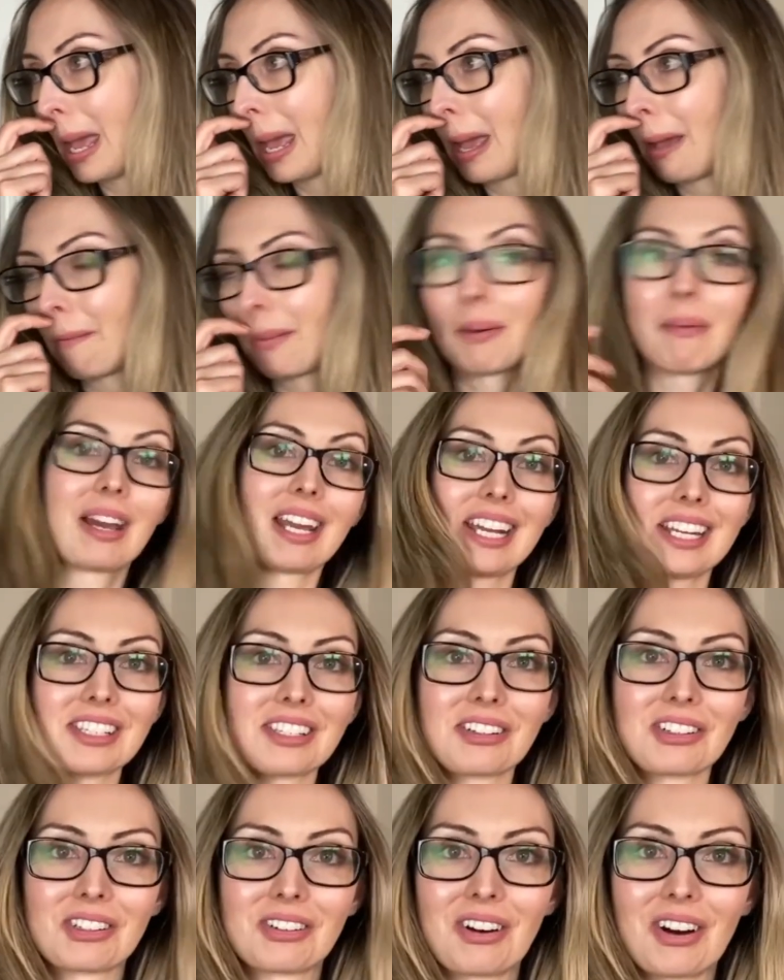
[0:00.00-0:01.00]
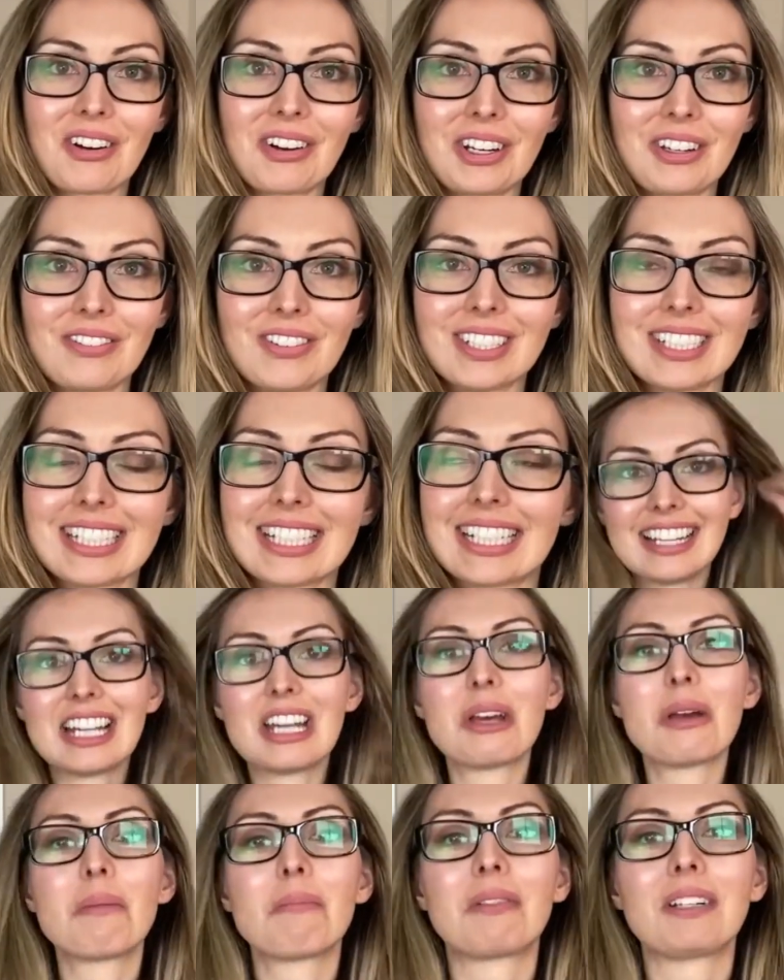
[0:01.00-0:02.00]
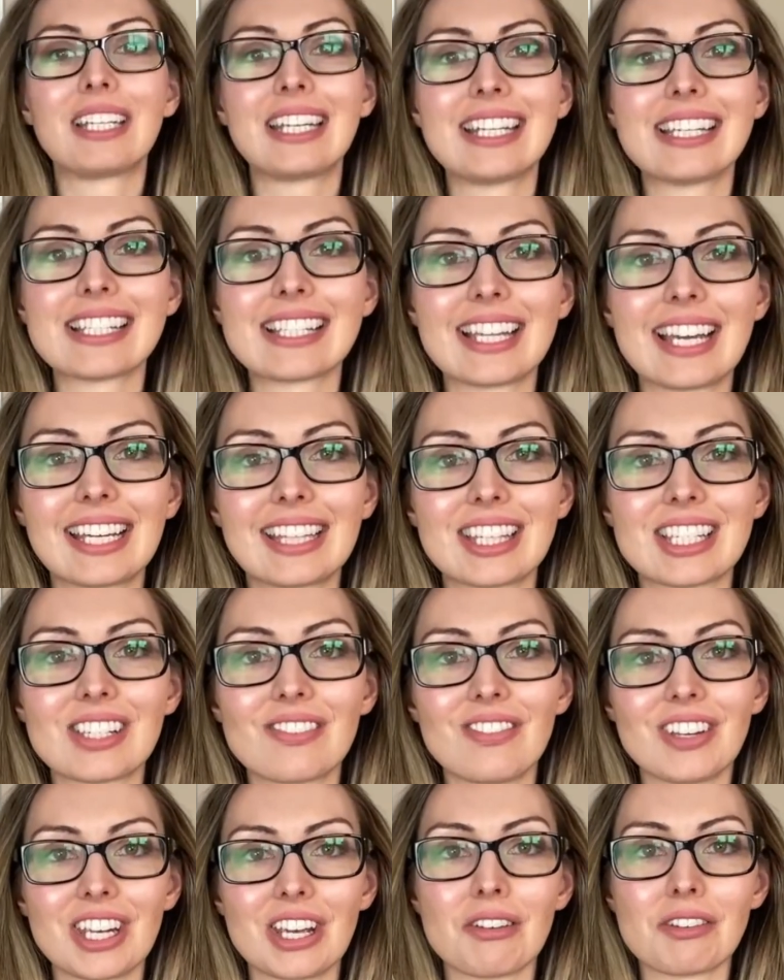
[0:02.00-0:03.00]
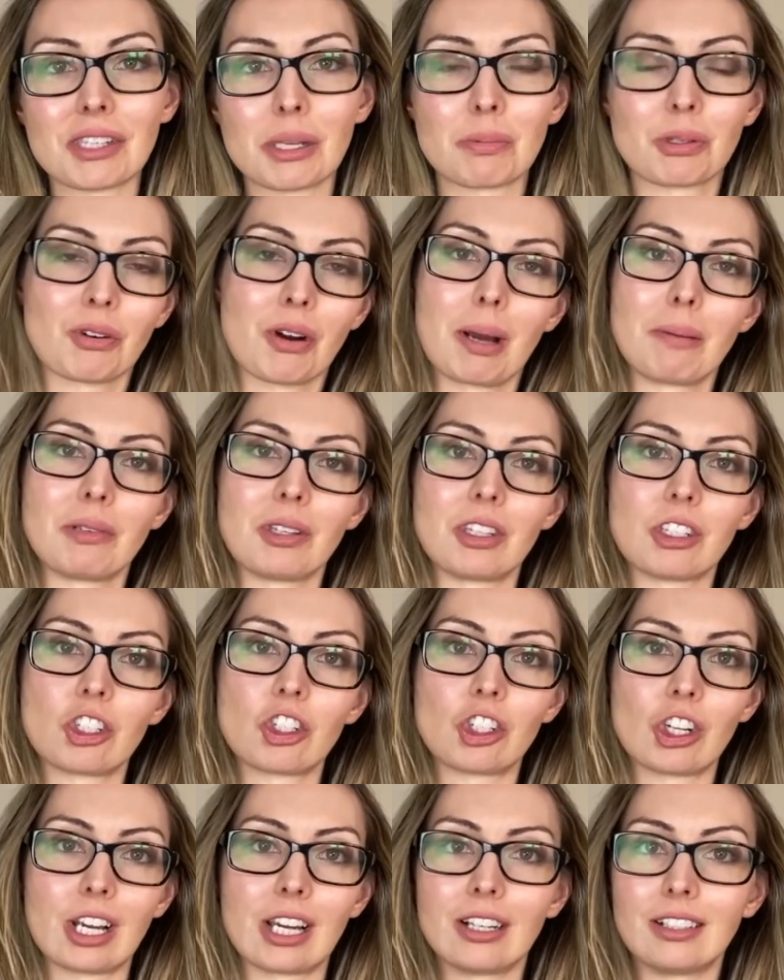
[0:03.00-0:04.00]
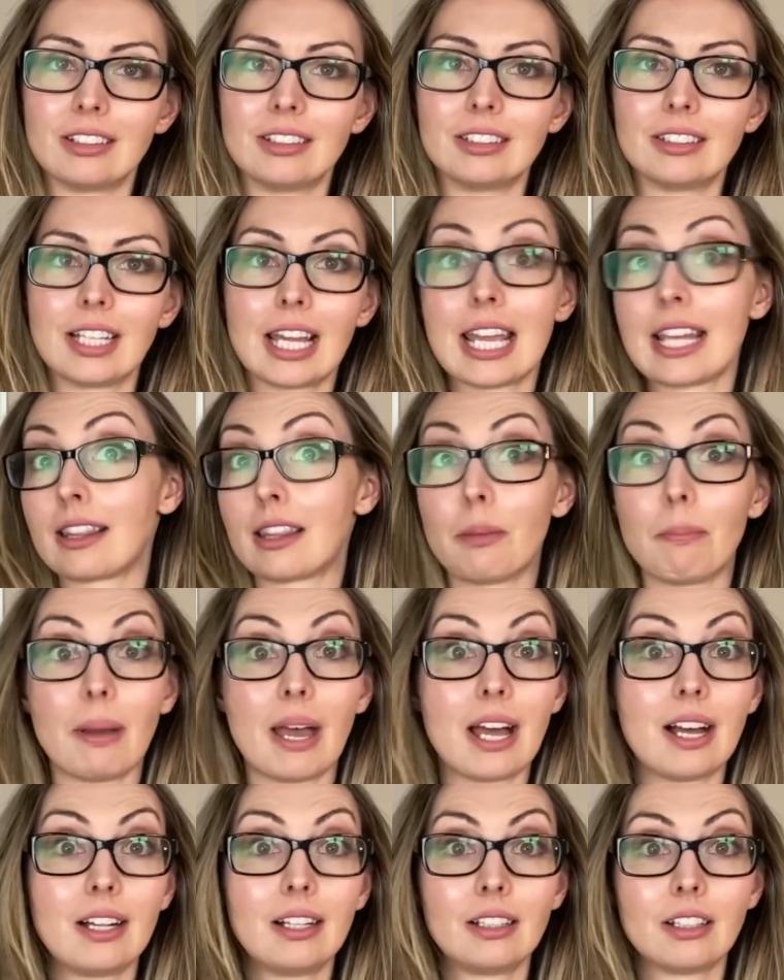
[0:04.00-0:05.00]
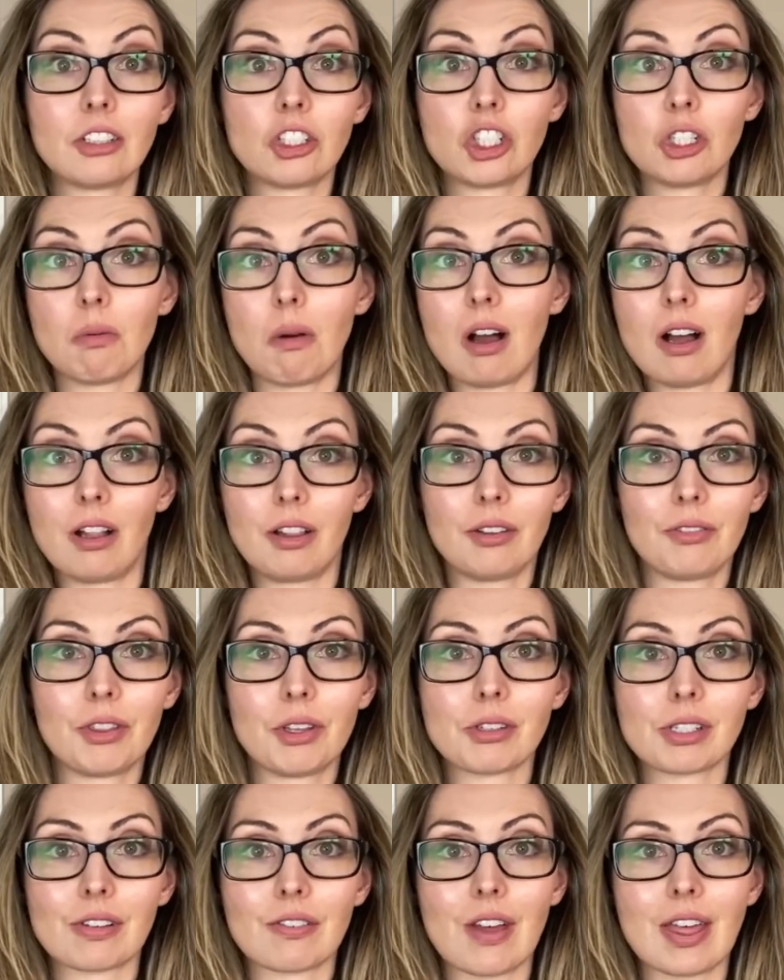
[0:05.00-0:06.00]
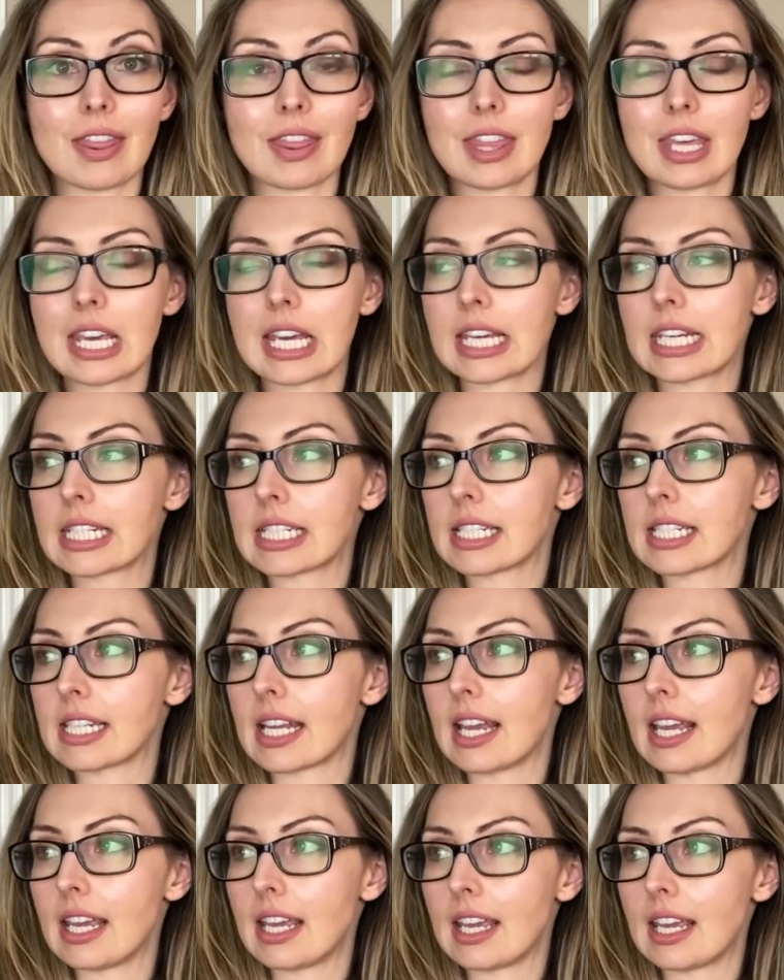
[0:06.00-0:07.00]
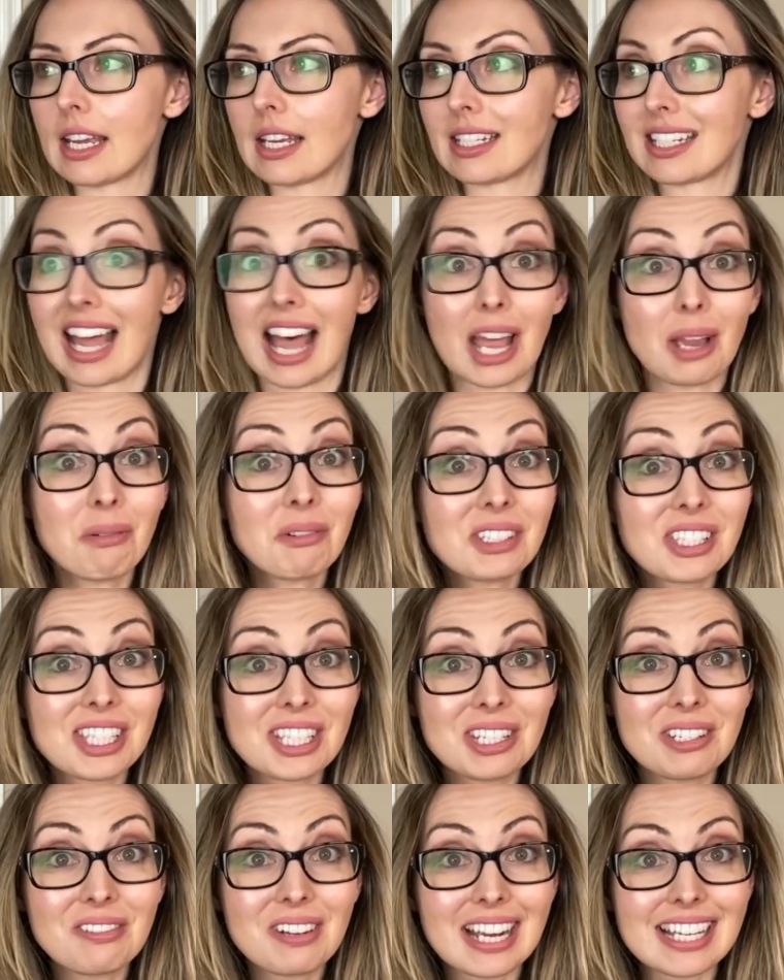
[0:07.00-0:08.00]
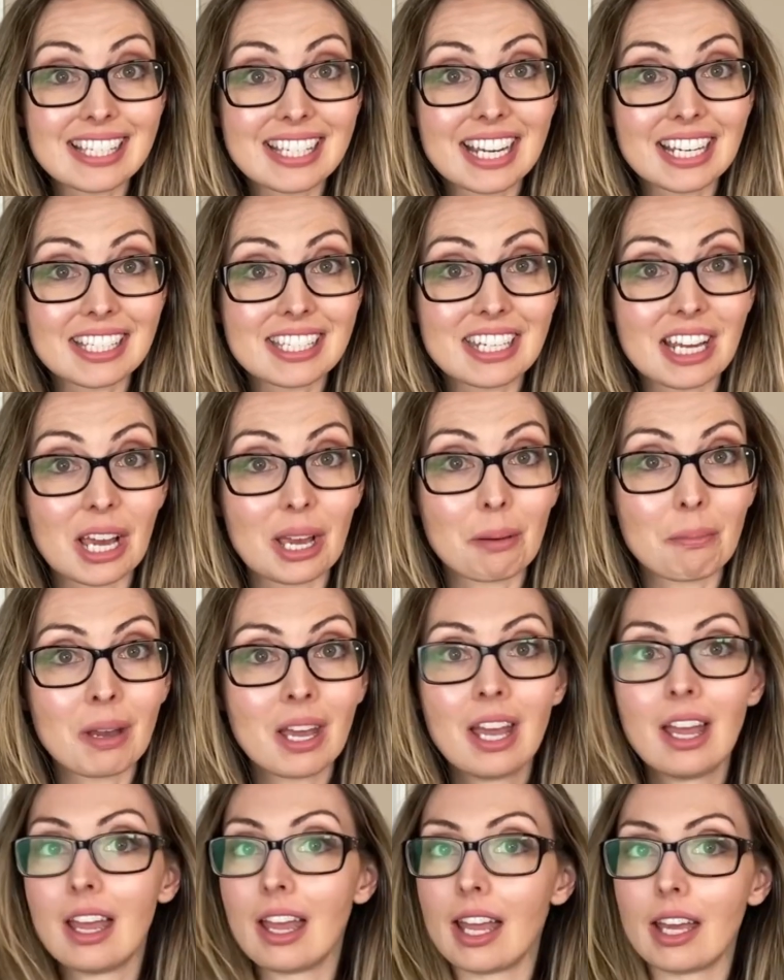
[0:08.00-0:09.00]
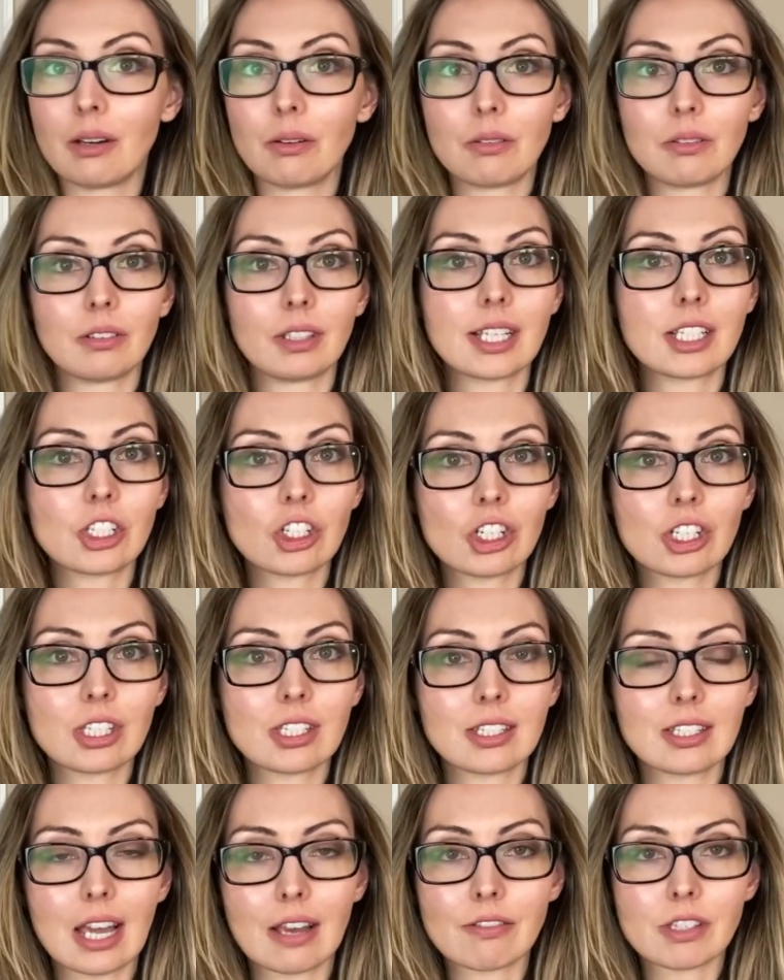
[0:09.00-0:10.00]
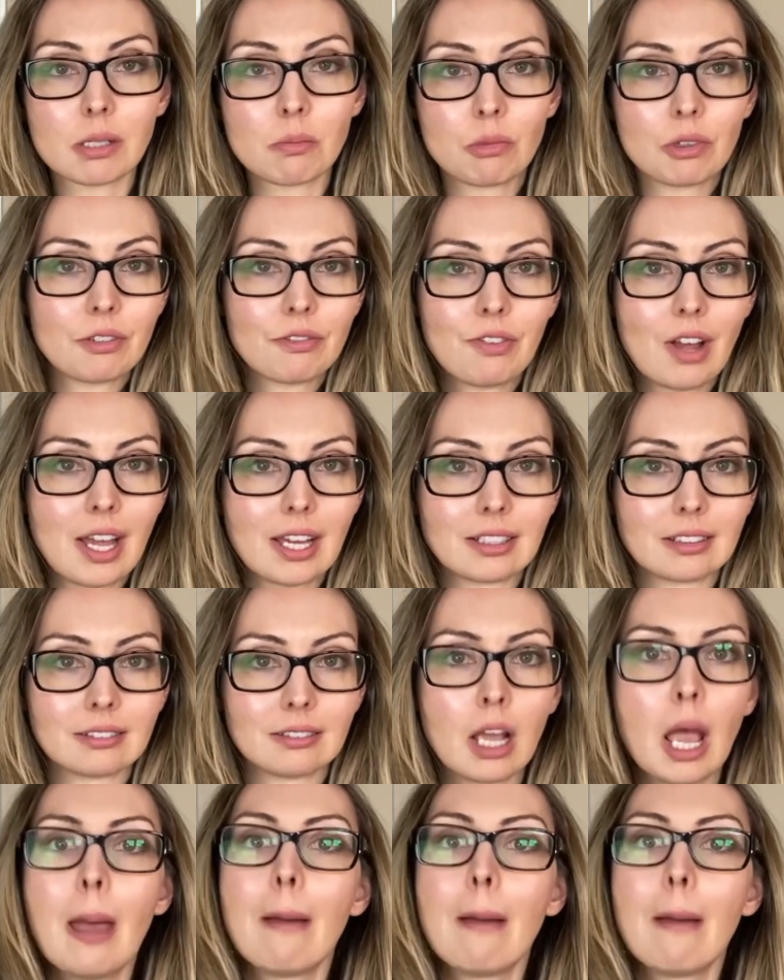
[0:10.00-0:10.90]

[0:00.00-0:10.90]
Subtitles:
But my answers are already filled in. Please like this video, subscribe to this channel, hit the bell, do all of those fun things, and I will see you guys next time, and let's just have some more fun.